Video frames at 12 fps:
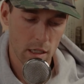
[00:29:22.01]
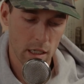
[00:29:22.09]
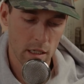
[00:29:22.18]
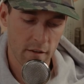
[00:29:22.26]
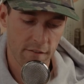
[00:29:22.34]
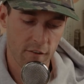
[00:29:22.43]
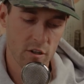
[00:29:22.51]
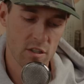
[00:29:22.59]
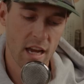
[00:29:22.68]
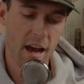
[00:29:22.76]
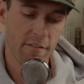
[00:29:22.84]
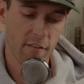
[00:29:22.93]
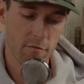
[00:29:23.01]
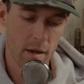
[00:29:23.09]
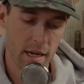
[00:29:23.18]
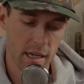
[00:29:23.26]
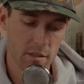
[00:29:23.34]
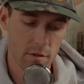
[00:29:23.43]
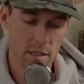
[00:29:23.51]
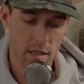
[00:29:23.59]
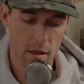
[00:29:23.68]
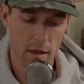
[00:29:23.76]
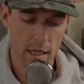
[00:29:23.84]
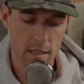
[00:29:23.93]
in the first half of my next race,
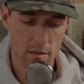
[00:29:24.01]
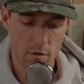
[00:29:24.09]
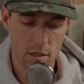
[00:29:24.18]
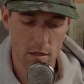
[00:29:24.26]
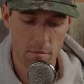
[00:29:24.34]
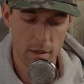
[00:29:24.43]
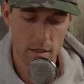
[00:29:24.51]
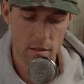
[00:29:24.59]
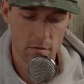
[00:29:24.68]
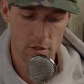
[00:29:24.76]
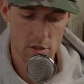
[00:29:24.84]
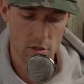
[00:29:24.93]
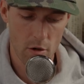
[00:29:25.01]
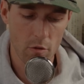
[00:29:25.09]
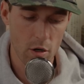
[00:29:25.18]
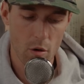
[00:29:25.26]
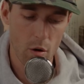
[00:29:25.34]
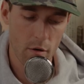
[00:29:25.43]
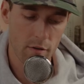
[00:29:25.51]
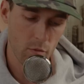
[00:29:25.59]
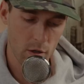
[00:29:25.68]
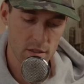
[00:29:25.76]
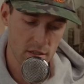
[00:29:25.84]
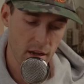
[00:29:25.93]
I think, is going to be just don't go over
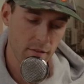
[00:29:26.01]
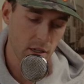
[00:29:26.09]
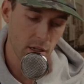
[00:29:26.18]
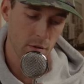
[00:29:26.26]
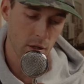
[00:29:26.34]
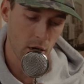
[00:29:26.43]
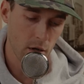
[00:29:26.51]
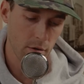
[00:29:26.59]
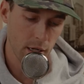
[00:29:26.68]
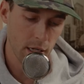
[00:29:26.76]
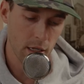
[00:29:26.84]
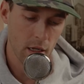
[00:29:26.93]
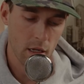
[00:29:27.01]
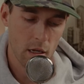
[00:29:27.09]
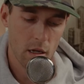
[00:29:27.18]
170 with heart rate